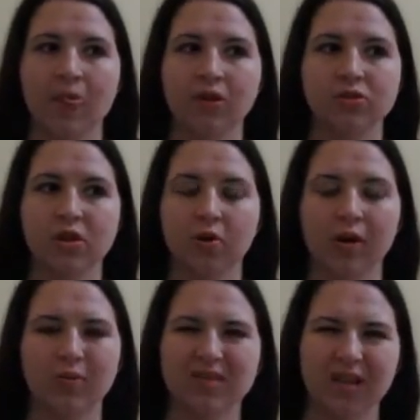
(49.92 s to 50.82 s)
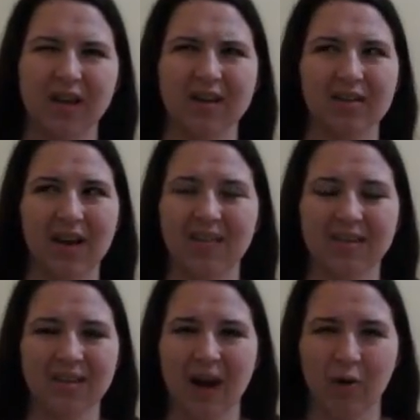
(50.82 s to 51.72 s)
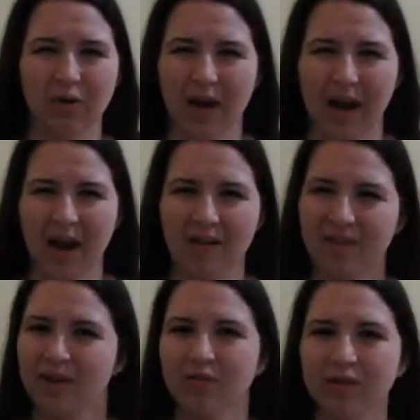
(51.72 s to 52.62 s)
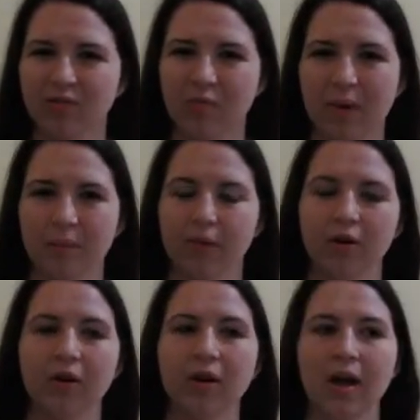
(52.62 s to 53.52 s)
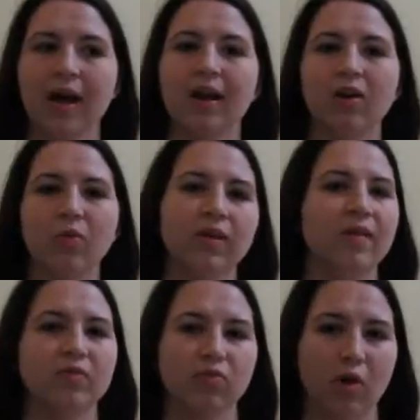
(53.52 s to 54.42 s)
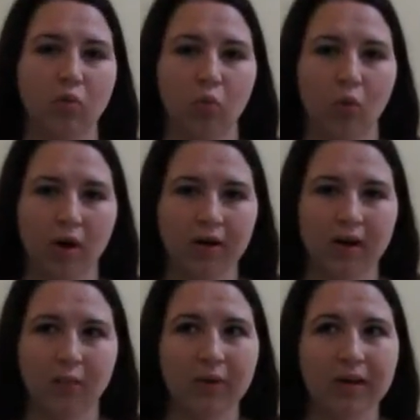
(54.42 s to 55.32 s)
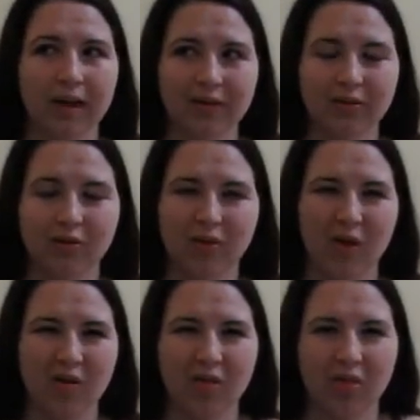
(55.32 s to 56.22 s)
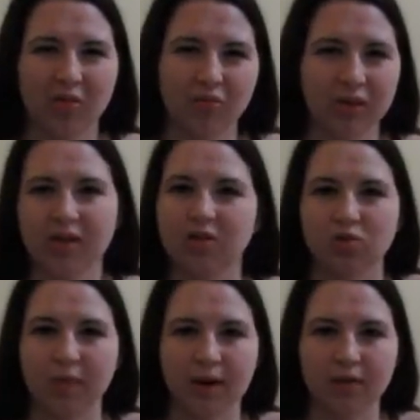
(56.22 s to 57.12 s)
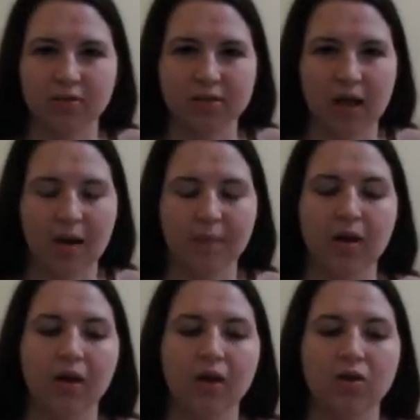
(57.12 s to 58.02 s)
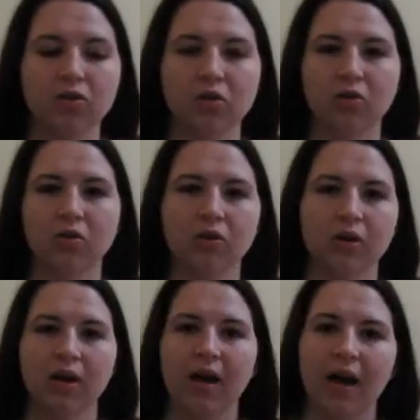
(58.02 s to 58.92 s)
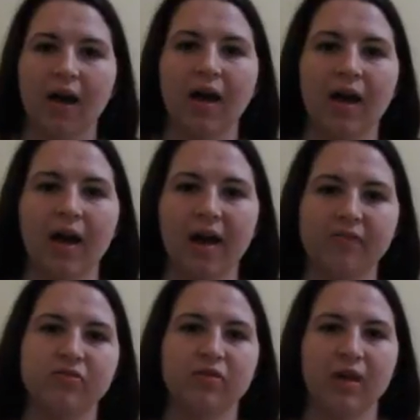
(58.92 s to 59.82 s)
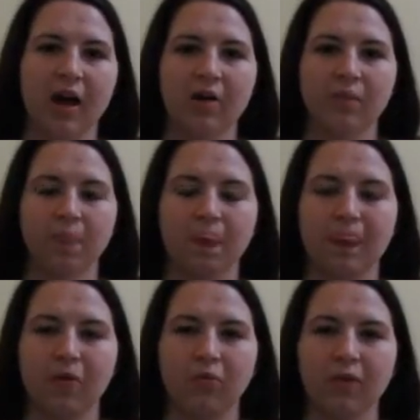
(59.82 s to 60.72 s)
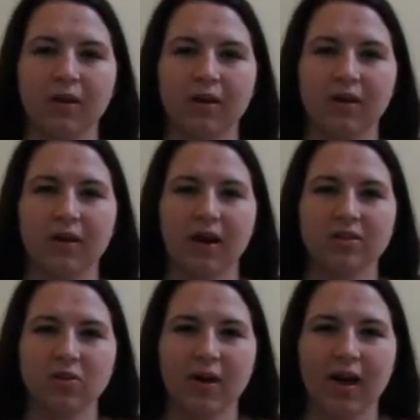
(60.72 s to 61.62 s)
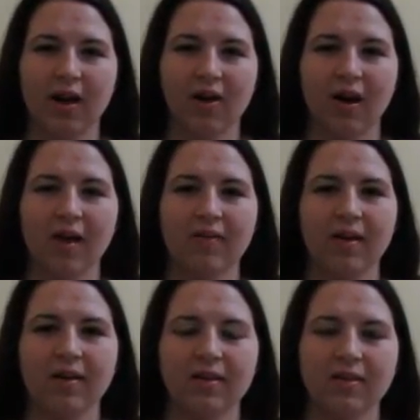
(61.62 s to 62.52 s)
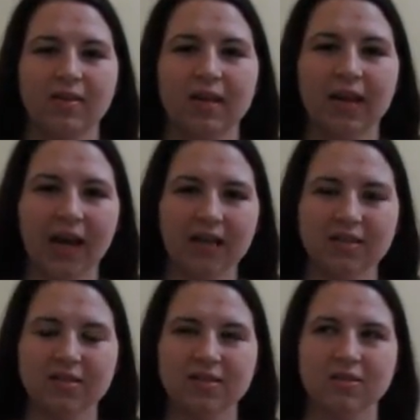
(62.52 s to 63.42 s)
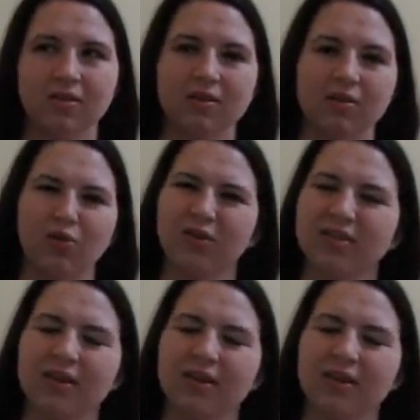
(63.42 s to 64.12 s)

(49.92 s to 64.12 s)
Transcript: So it was I think an hour and a half. I don't really remember. And I know we left around 1 and we got there around 3 because we made a little stop. So after that, we got to O'Hare and then the gates or